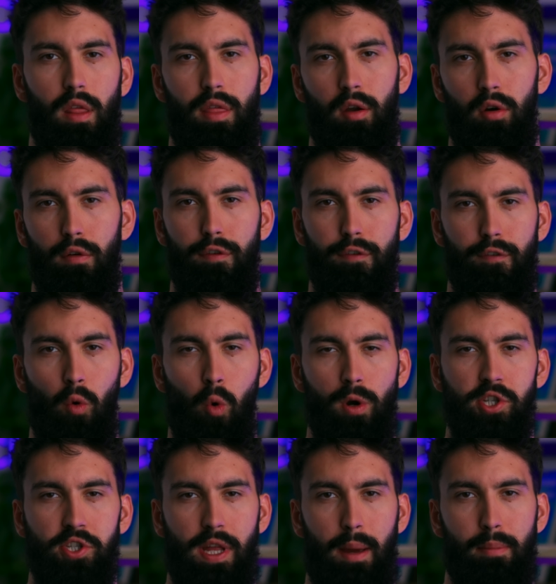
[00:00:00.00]
There are four
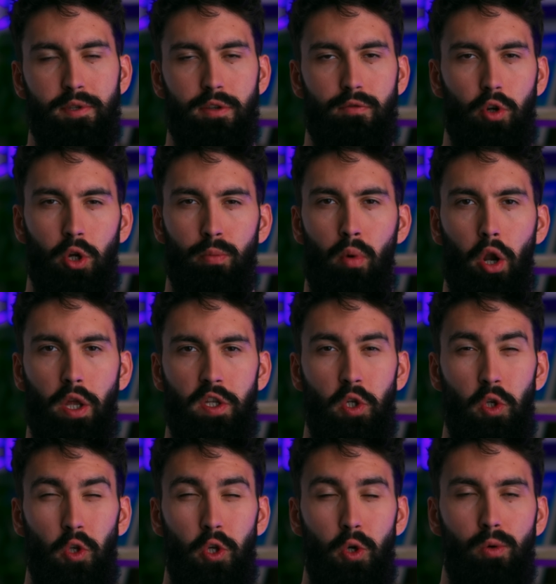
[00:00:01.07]
steps for your body
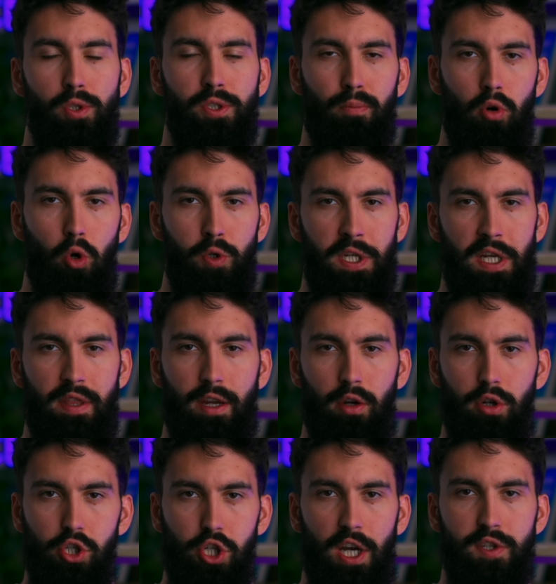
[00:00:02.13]
to use protein that
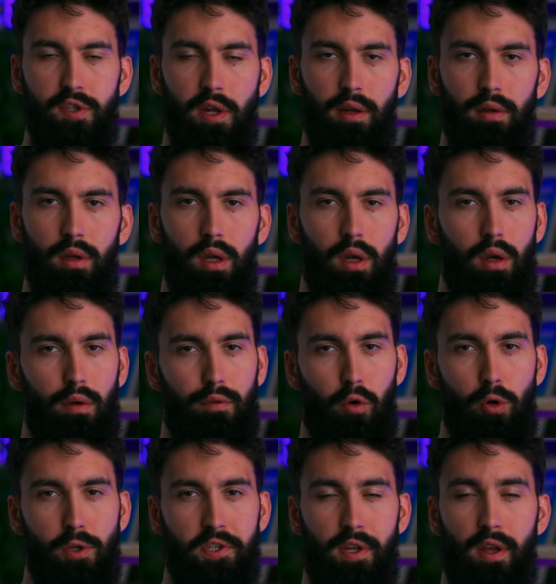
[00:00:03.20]
you're ingesting.
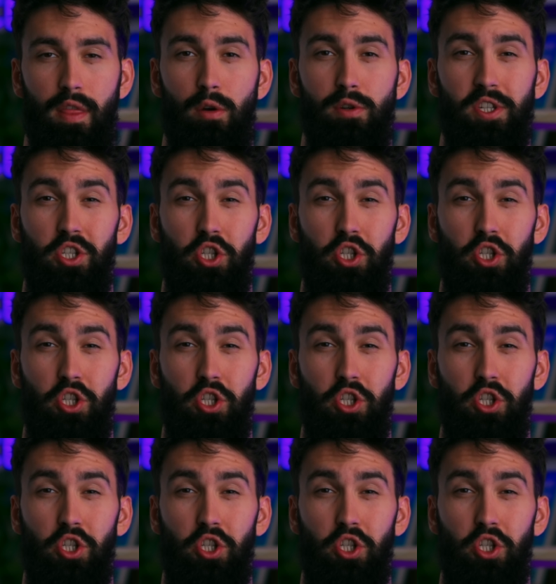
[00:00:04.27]
First, there is